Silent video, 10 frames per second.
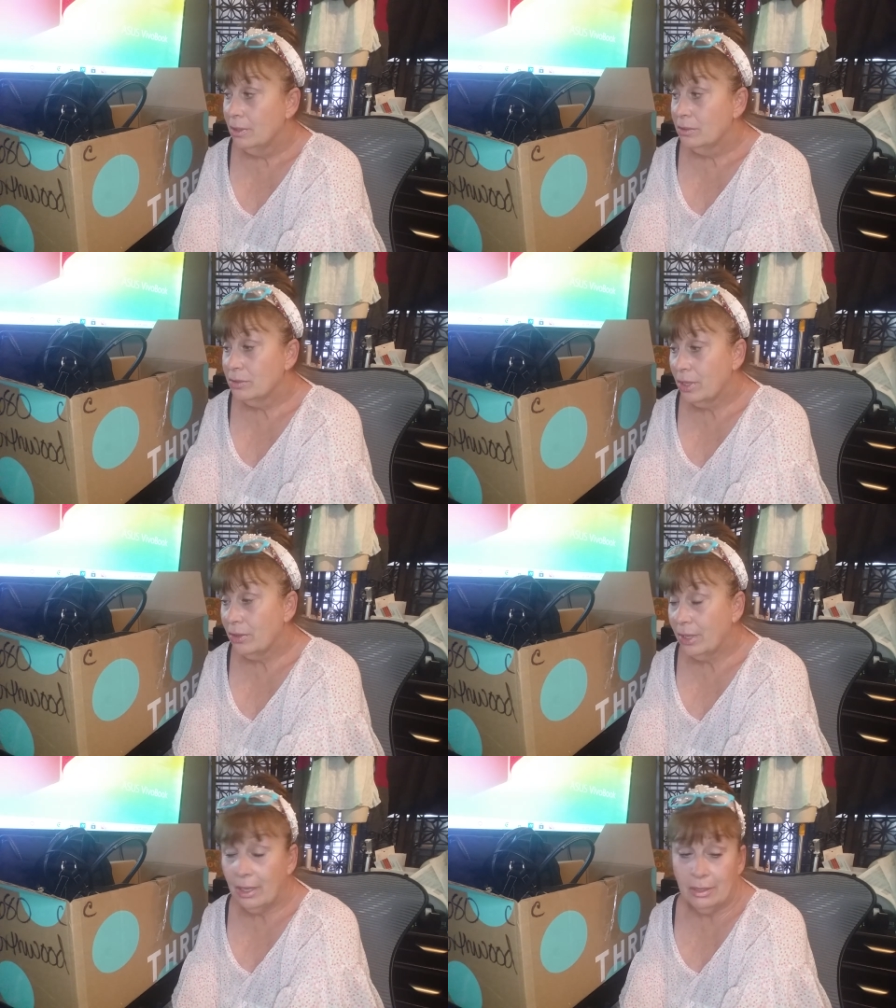sell
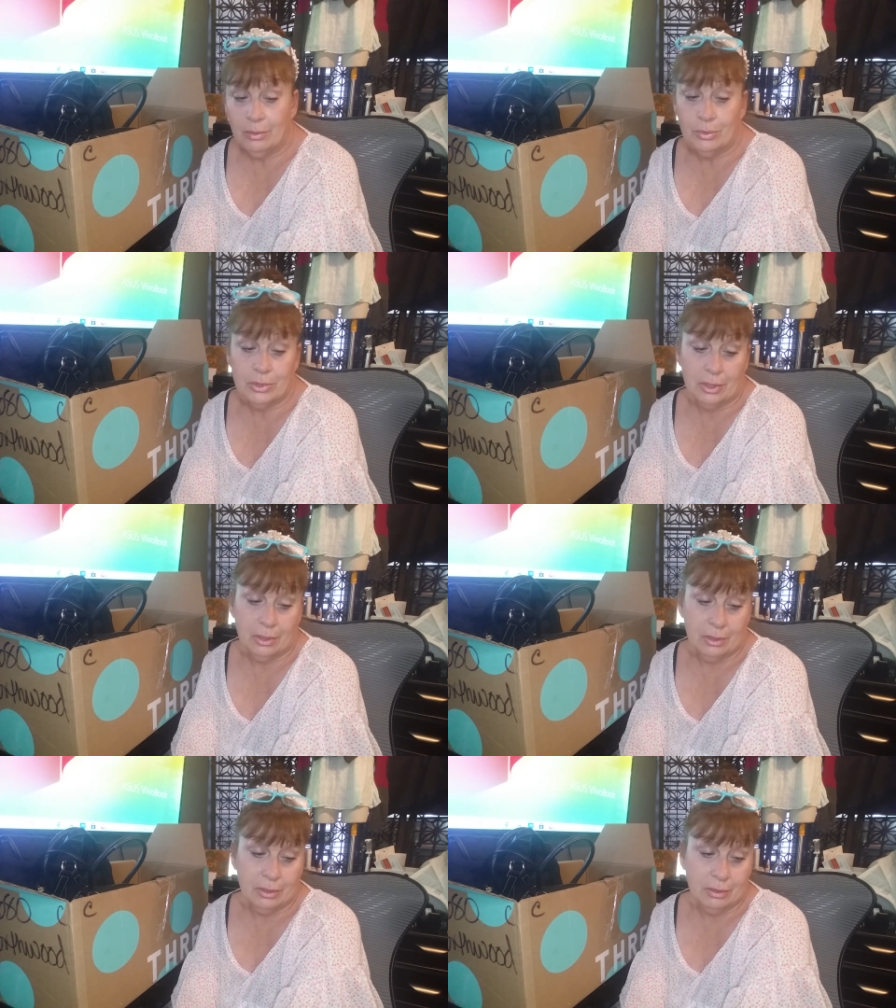the items
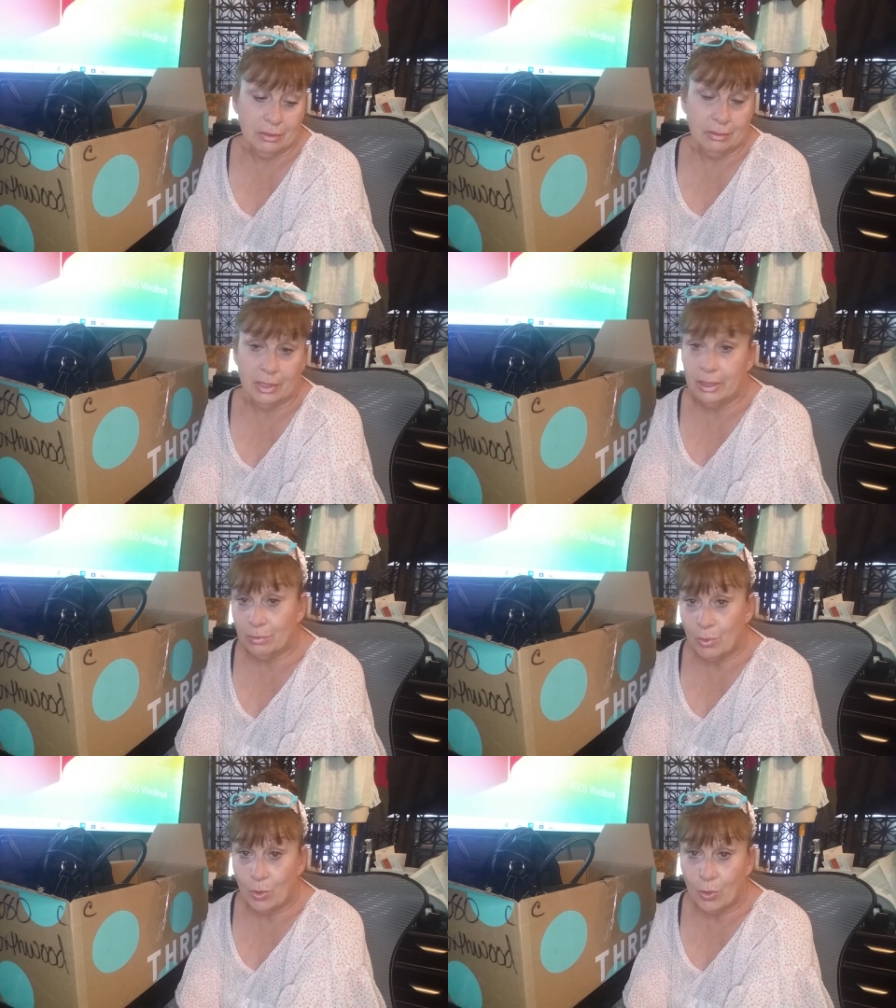and
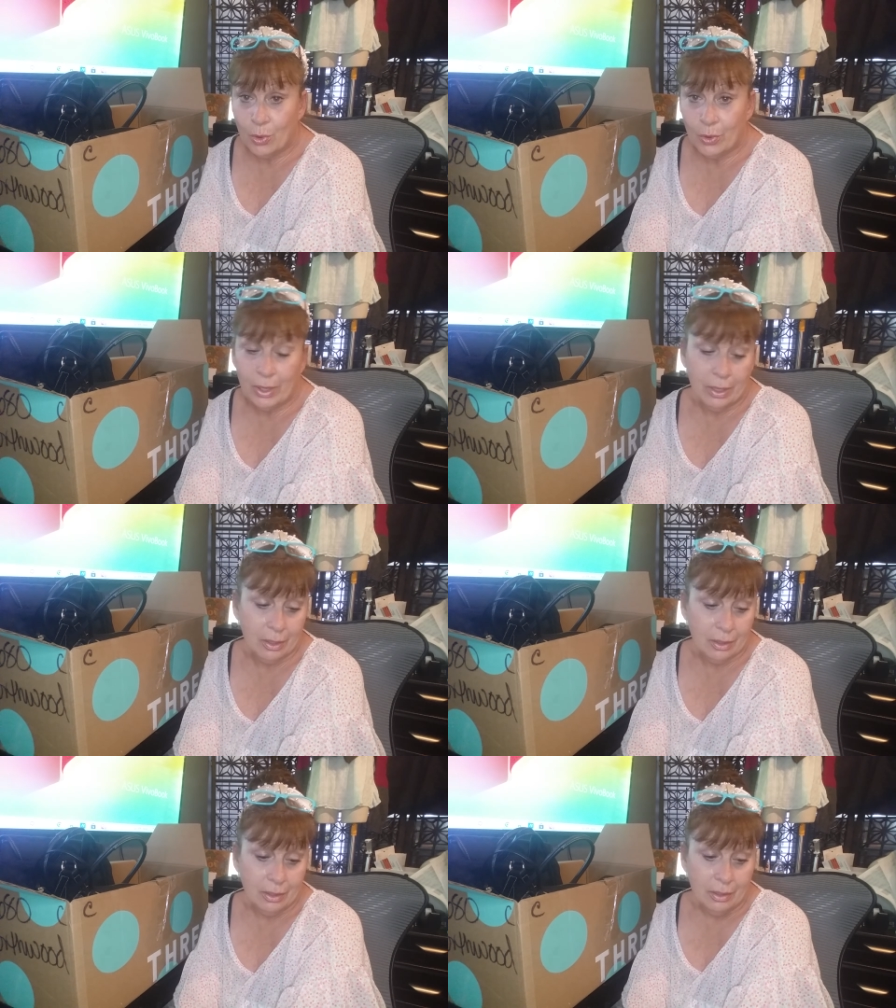get more
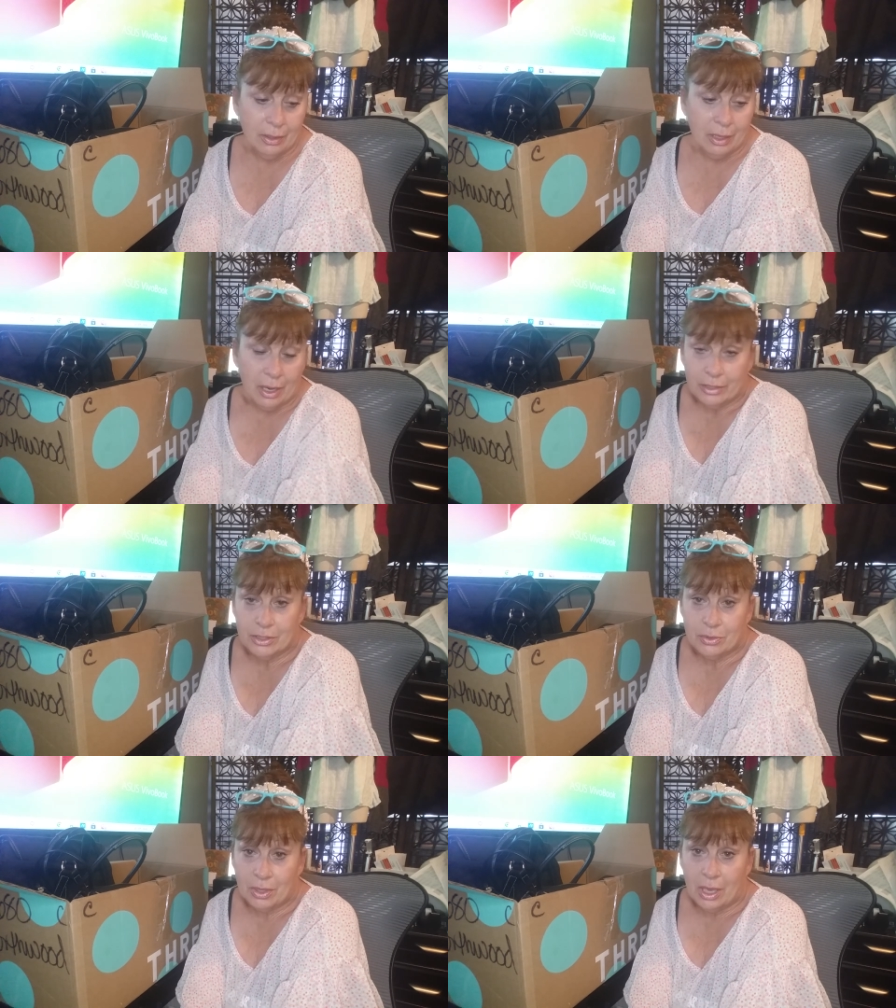and I
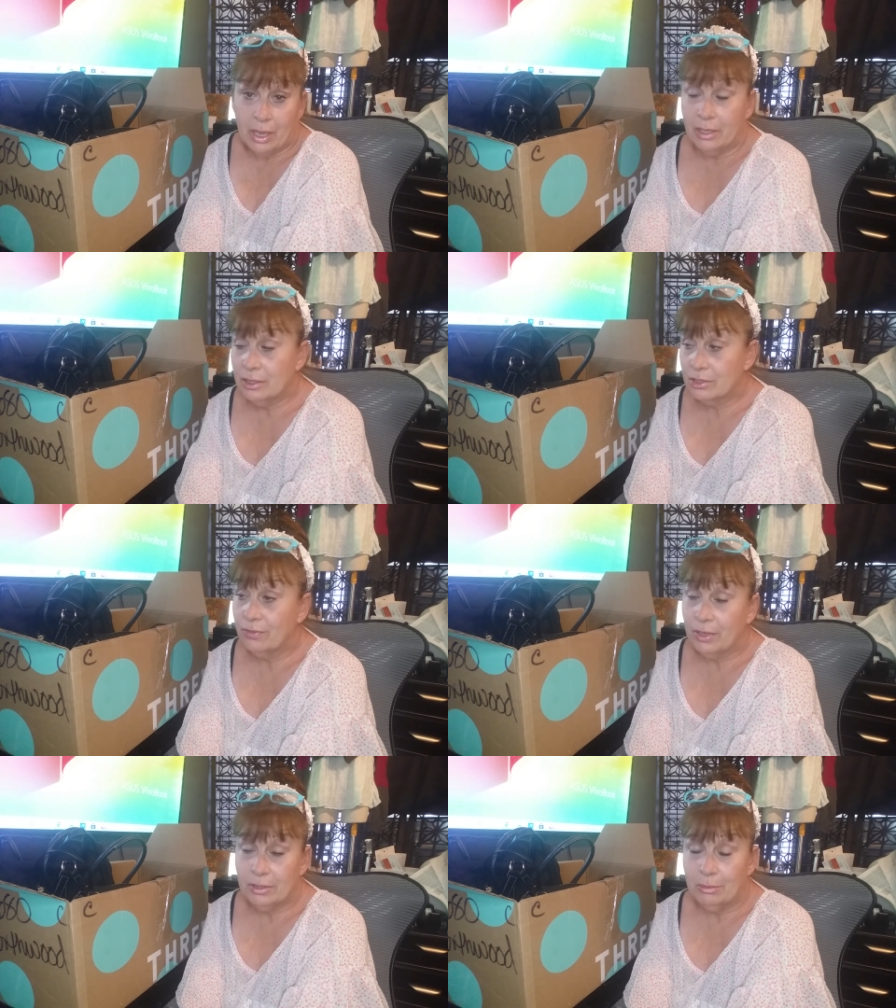just, I, it's
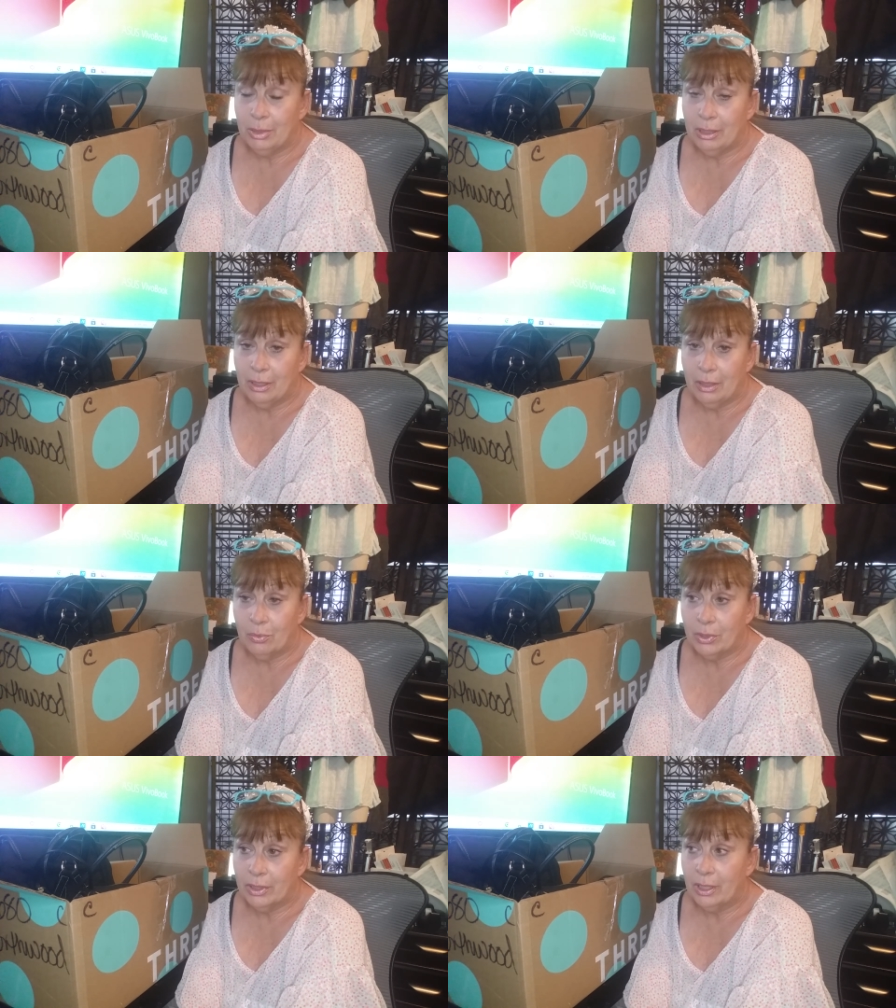fun to me. I
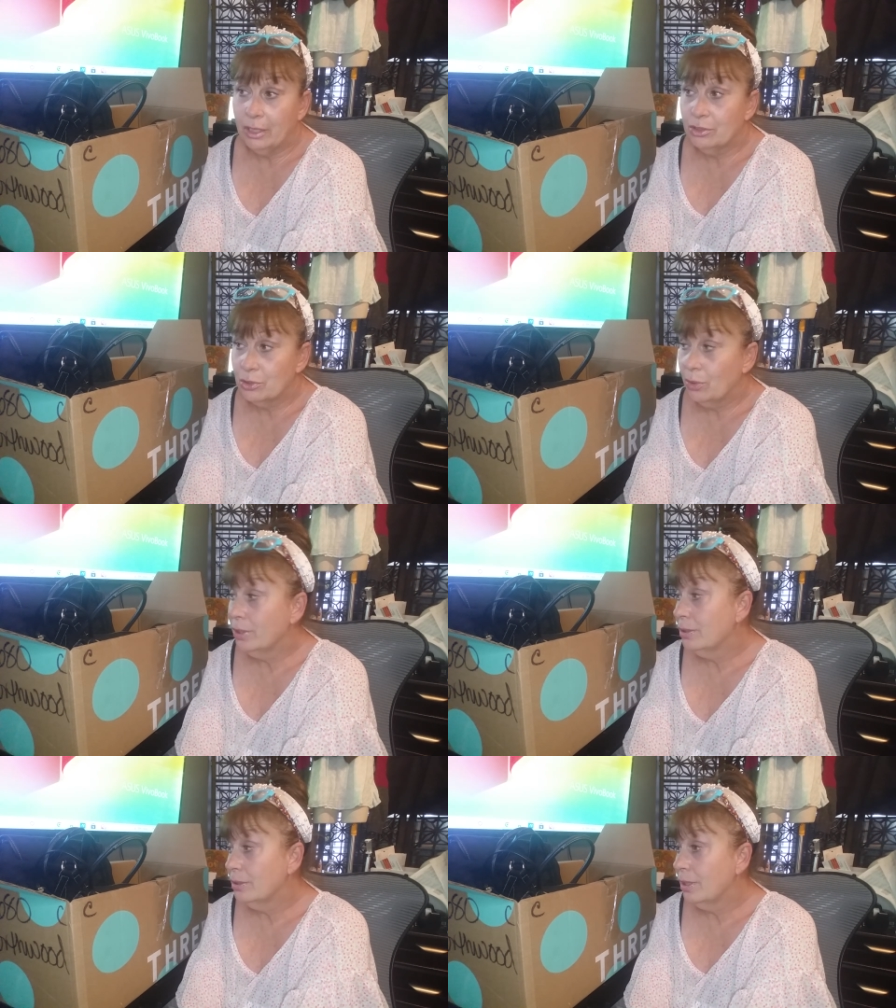really enjoy it.